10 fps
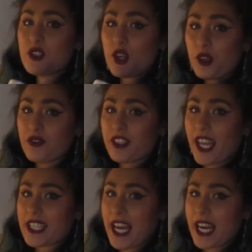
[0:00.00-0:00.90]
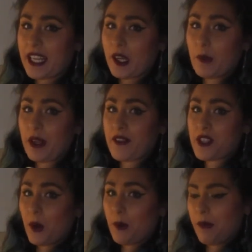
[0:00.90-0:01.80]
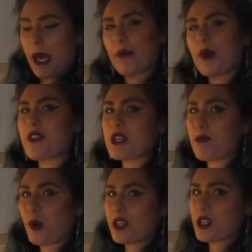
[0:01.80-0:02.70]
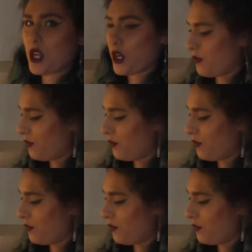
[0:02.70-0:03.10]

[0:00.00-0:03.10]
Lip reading: Don't forget to add a little bit of salt and pepper at this point too.